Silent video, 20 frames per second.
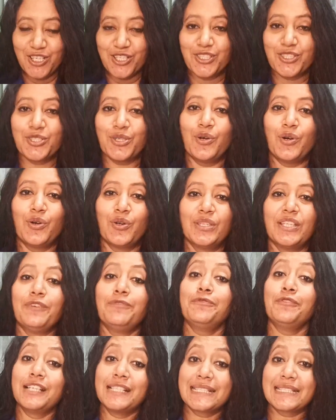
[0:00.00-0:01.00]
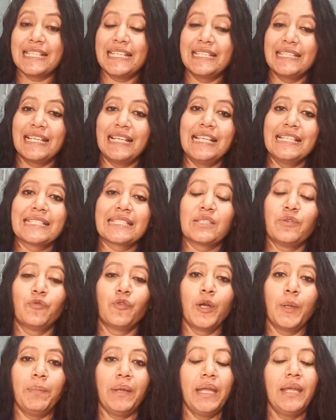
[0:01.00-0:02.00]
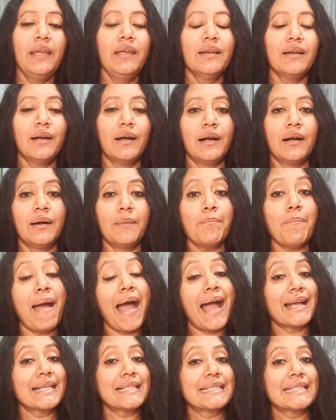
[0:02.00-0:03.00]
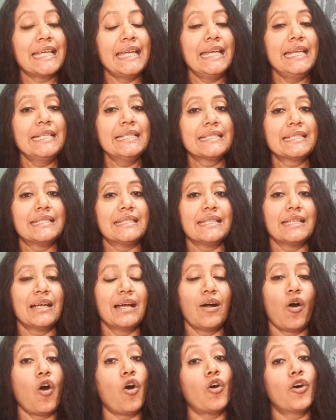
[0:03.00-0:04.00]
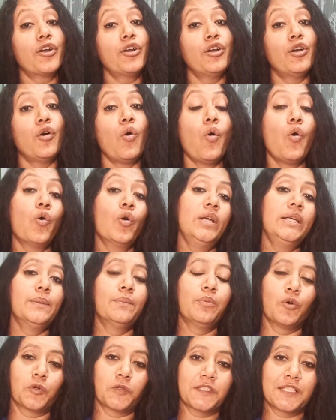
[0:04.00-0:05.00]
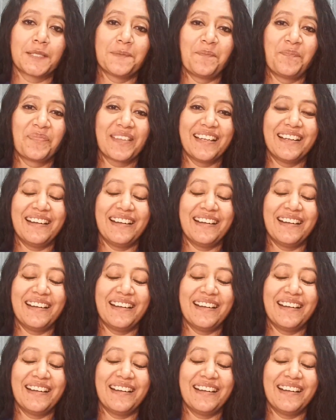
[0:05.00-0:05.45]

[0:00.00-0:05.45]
So the first in the list would be magazines or old books.